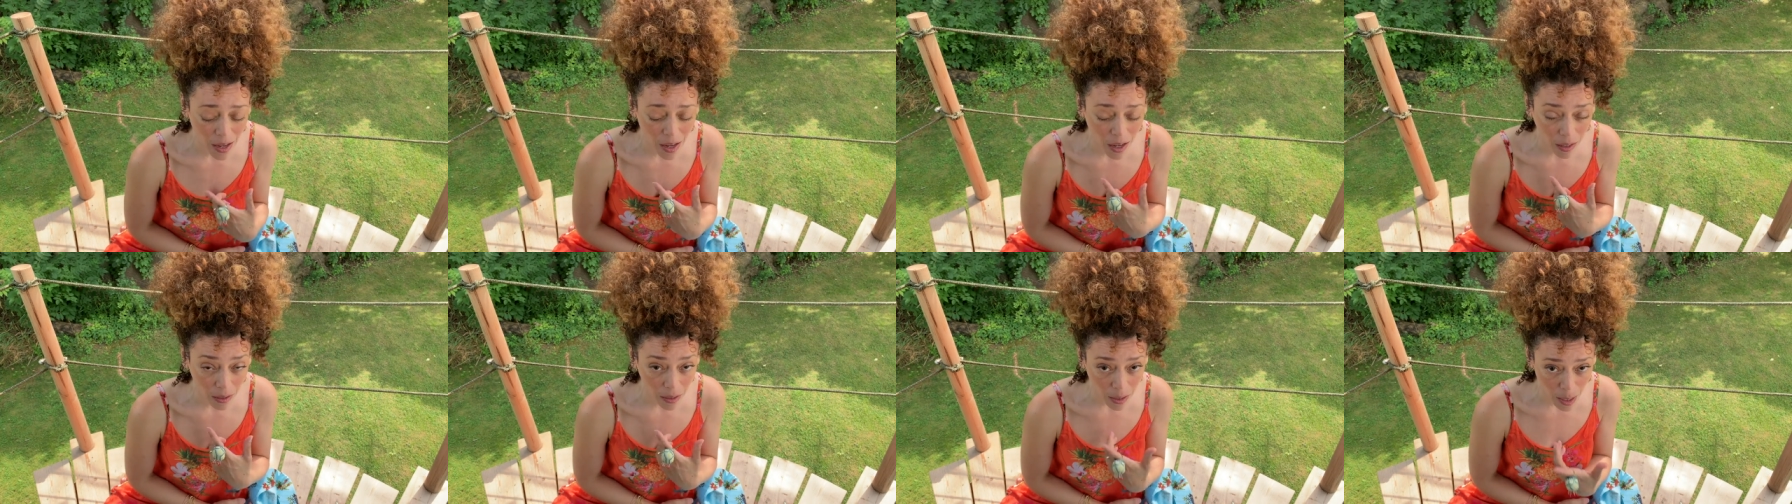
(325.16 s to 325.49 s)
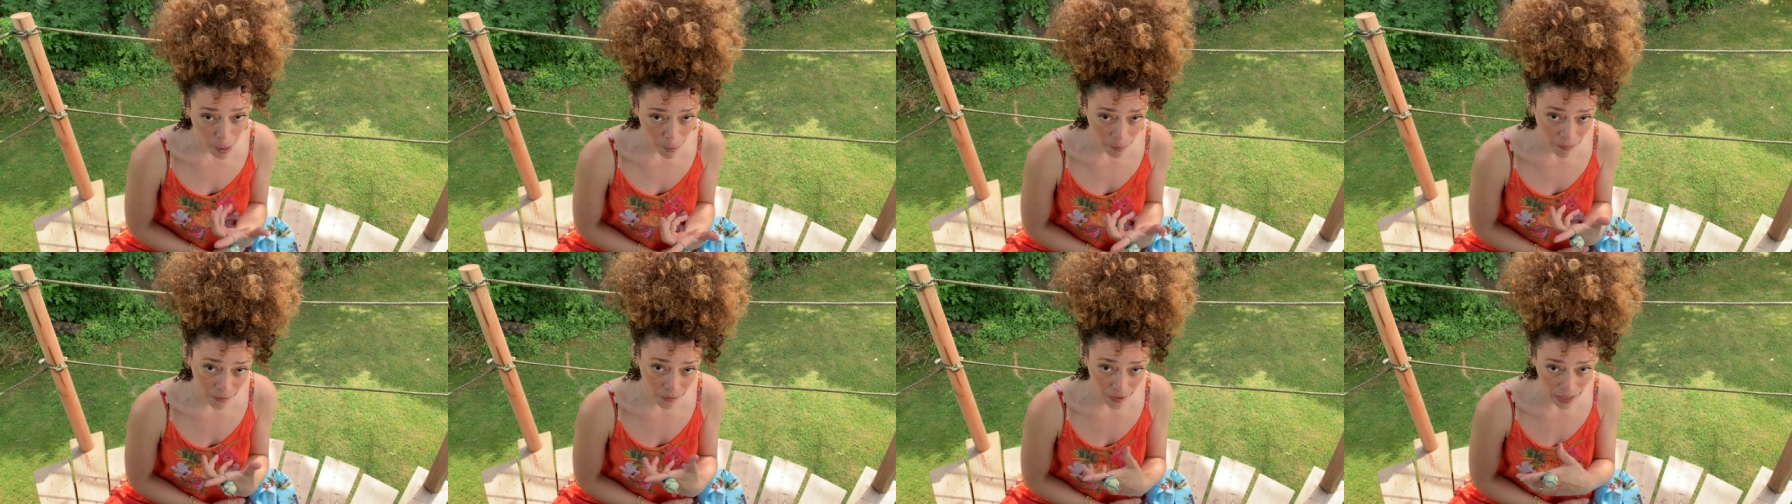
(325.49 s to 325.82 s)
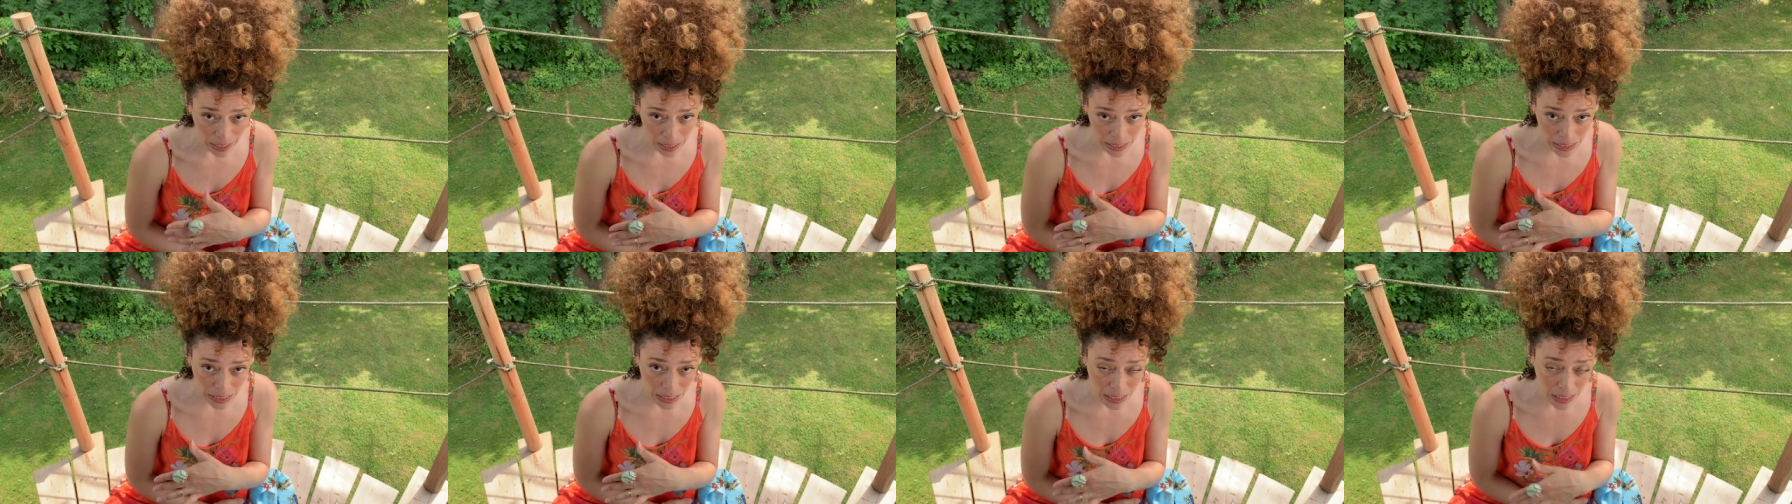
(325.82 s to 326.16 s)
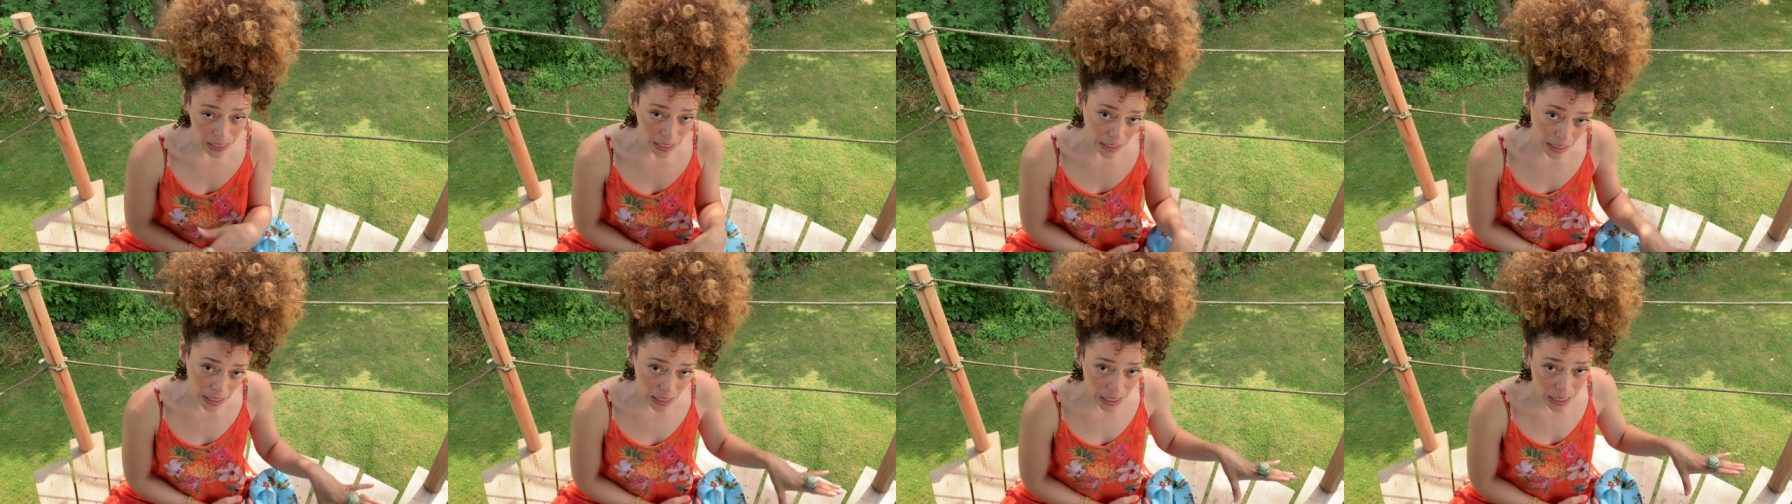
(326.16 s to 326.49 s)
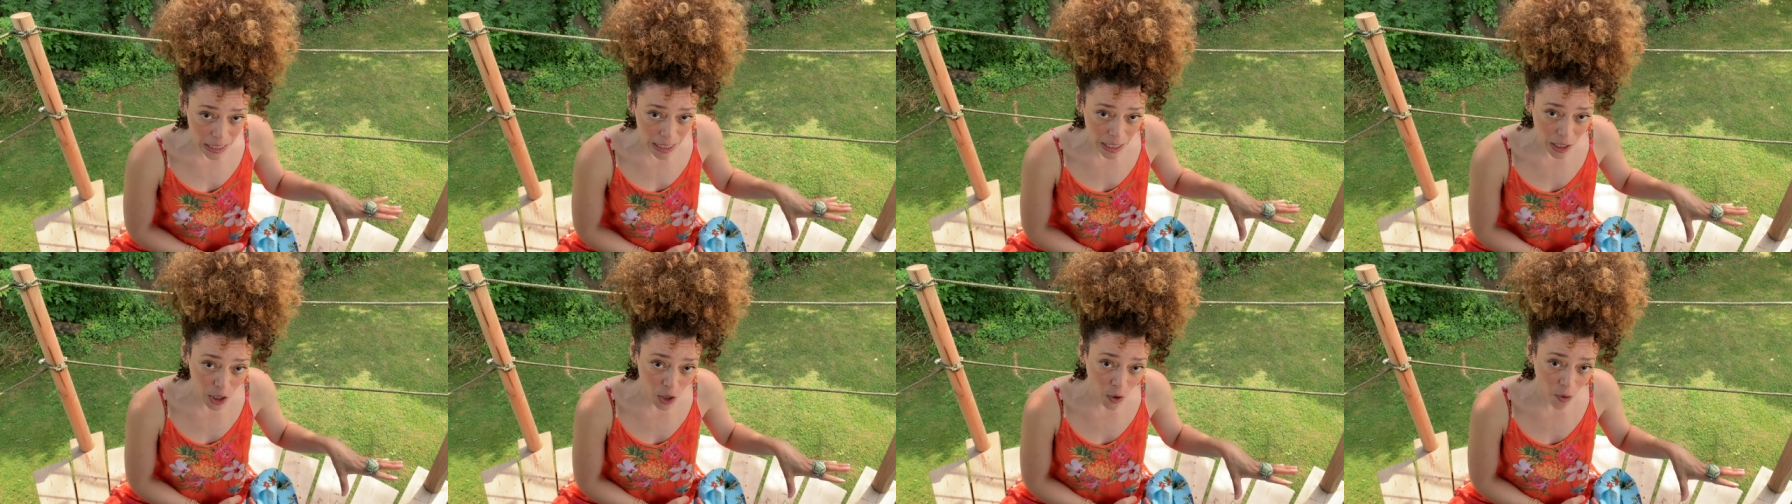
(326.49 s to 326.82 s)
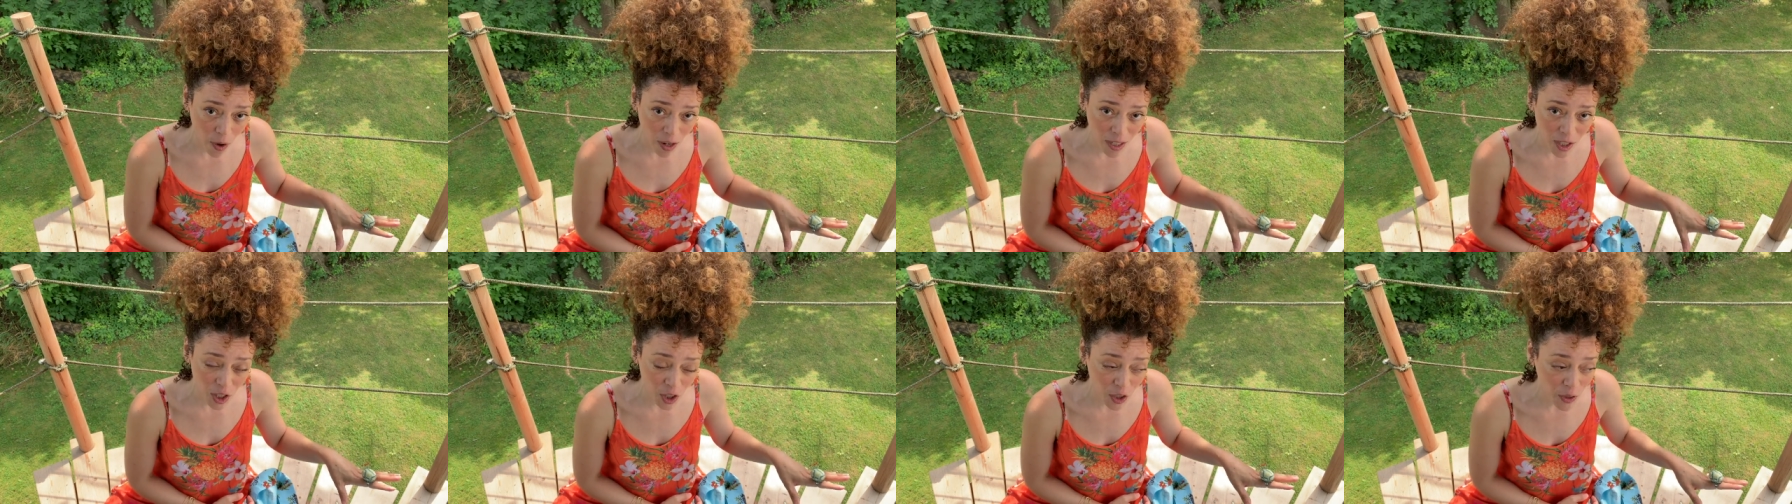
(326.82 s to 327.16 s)
galumphing stitches
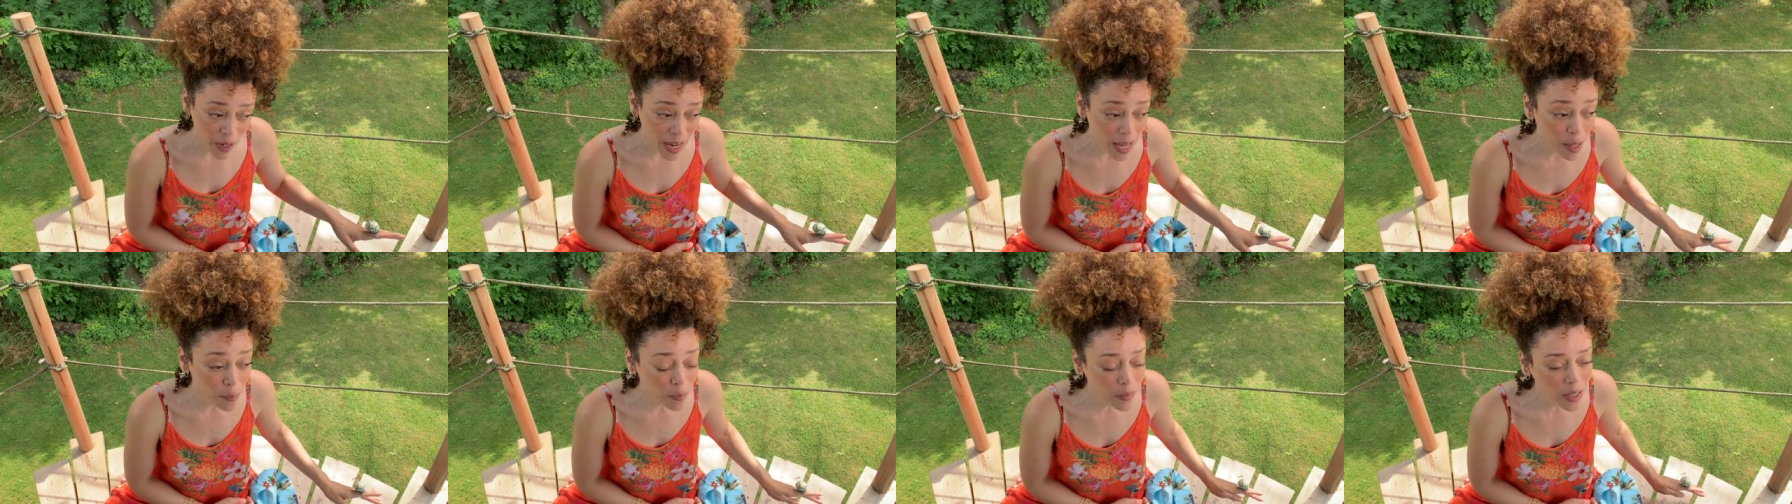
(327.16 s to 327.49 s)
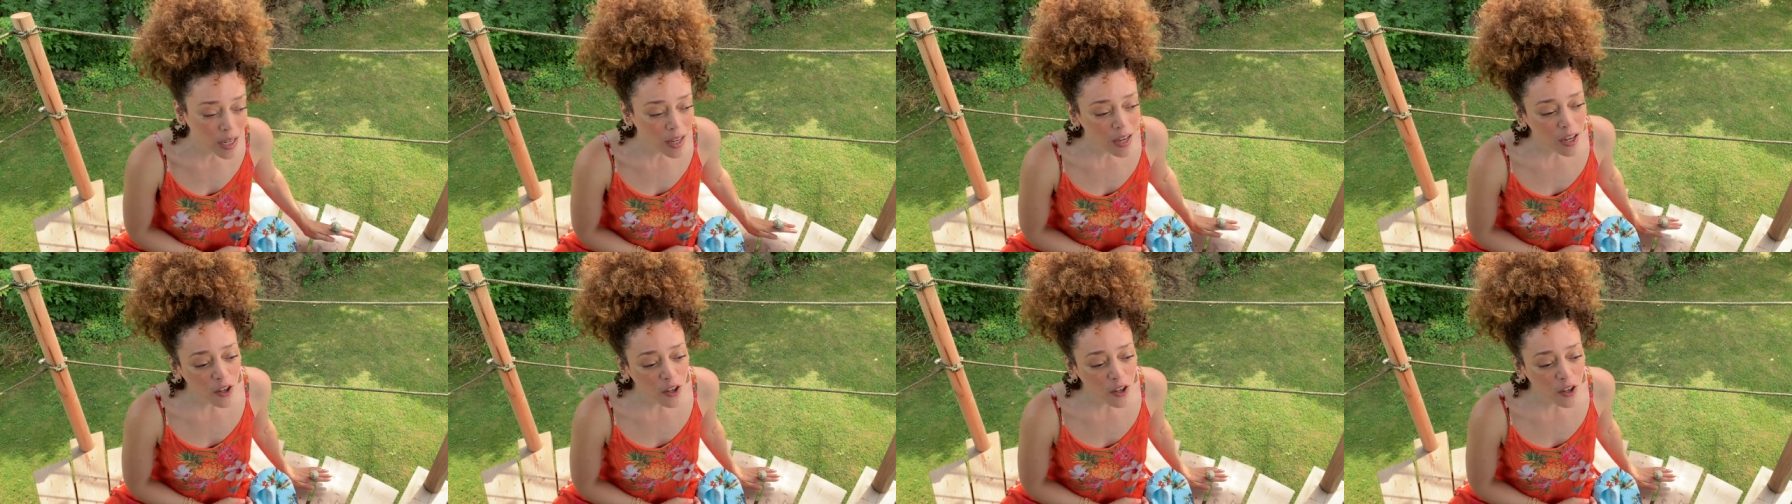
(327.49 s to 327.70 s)
across your hem,